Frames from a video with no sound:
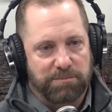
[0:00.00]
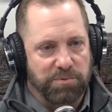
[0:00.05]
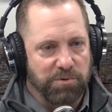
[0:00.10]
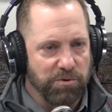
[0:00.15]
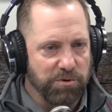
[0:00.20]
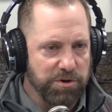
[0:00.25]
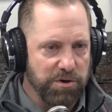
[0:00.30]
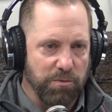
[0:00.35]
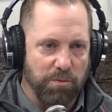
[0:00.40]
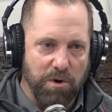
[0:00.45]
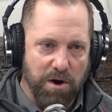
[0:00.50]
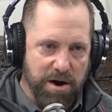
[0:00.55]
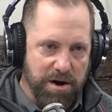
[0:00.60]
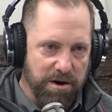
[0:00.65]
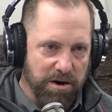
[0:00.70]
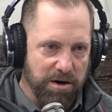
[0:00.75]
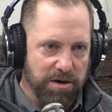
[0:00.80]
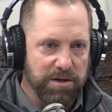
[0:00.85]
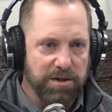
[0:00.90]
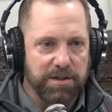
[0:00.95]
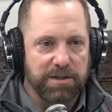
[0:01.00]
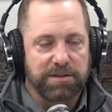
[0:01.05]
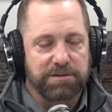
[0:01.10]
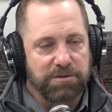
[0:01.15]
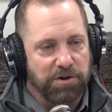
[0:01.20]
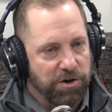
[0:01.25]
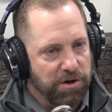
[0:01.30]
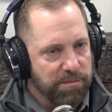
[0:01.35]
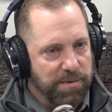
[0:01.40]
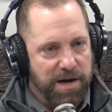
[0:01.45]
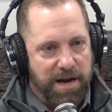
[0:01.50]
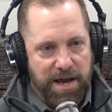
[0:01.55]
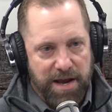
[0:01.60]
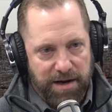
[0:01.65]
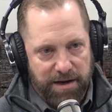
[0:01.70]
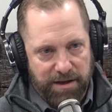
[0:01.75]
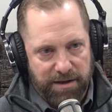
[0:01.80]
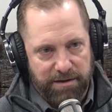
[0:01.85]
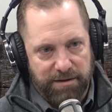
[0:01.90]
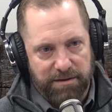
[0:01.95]
Pull your wire, terminate
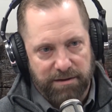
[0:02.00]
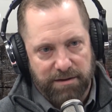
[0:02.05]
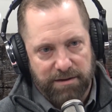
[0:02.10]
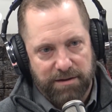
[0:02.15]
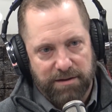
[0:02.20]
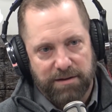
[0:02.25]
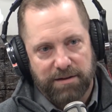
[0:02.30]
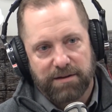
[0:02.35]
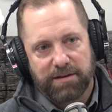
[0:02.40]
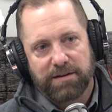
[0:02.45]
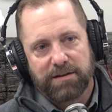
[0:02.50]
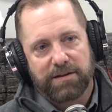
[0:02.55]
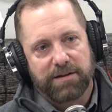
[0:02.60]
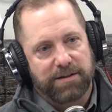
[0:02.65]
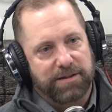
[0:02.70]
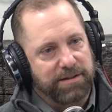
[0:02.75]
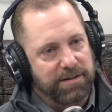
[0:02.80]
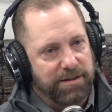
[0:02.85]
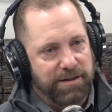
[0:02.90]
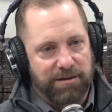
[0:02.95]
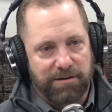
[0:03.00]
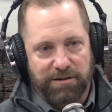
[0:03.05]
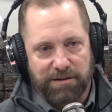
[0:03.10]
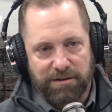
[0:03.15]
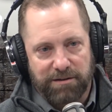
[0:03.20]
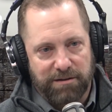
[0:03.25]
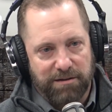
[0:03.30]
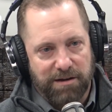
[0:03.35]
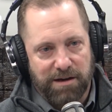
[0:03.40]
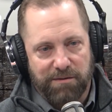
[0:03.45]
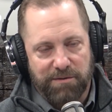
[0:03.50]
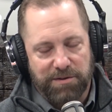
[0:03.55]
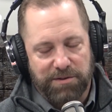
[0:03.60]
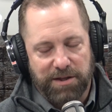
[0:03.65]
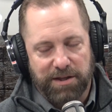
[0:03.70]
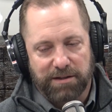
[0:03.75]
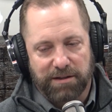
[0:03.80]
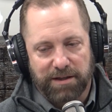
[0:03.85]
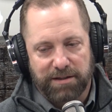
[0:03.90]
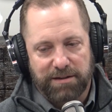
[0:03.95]
it, and
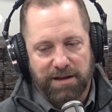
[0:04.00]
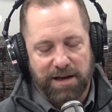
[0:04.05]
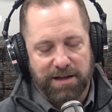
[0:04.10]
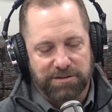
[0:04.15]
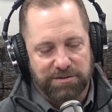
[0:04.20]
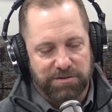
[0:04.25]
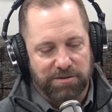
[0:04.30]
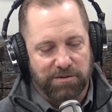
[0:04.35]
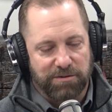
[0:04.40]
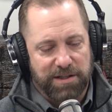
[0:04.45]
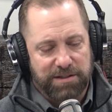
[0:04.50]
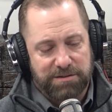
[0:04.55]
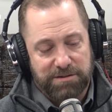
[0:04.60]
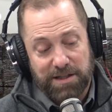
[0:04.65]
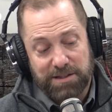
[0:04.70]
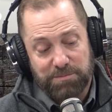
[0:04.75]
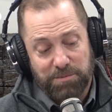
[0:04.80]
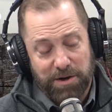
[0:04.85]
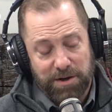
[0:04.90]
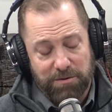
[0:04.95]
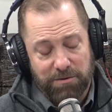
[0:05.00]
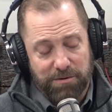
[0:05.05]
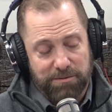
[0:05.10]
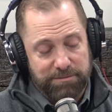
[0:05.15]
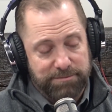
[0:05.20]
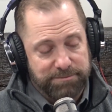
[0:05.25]
everything like that. So that's pretty cool.